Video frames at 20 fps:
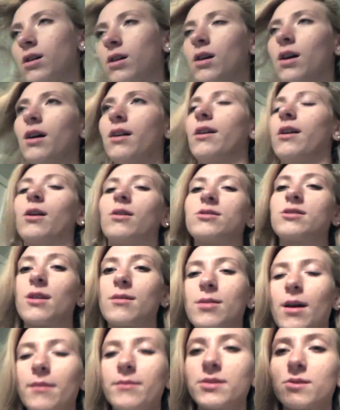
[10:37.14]
I don't know,
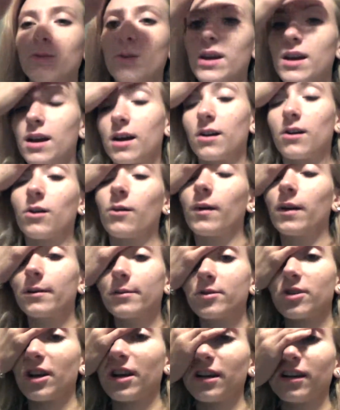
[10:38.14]
sometime this week. I don't know when I'm
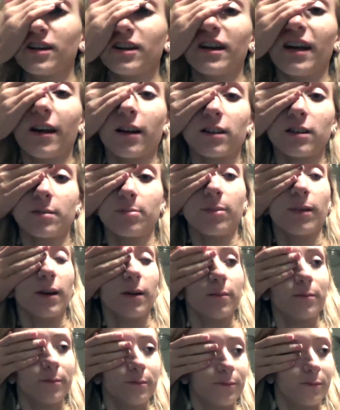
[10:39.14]
training her next,
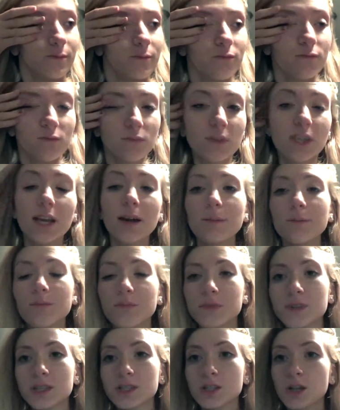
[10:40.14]
but yeah.
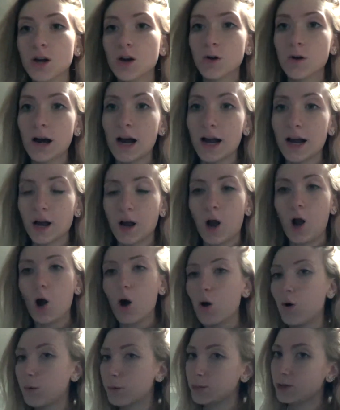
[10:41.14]
So I
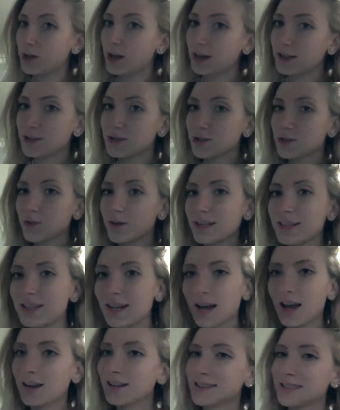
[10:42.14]
hope you guys enjoyed.
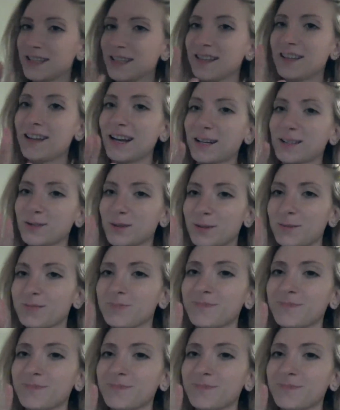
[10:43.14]
I'll see you in the next one.